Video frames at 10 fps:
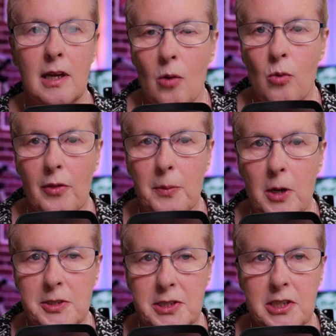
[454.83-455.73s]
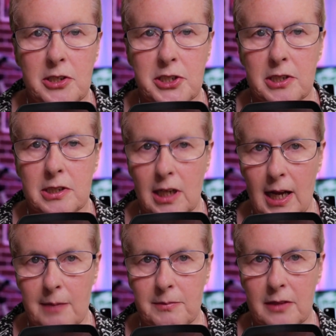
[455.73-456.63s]
While the prosecution
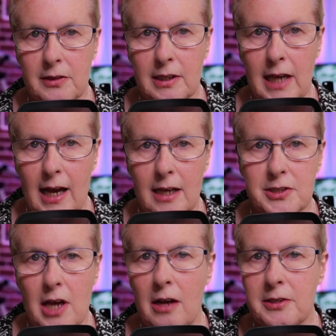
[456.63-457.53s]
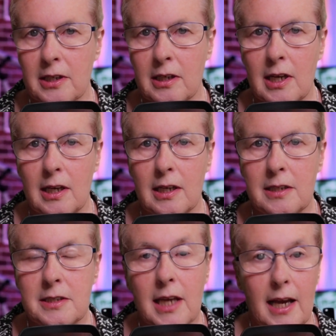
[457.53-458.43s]
claimed that the car's odour
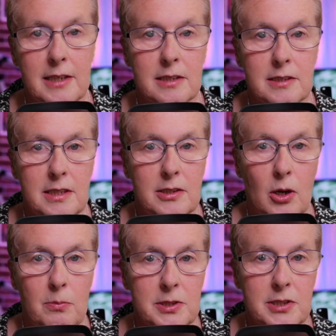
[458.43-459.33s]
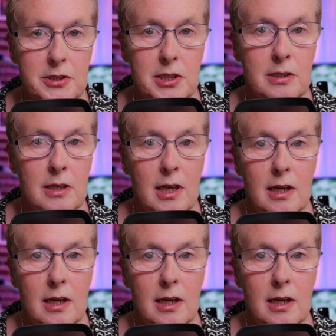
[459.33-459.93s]
indicated decomposition,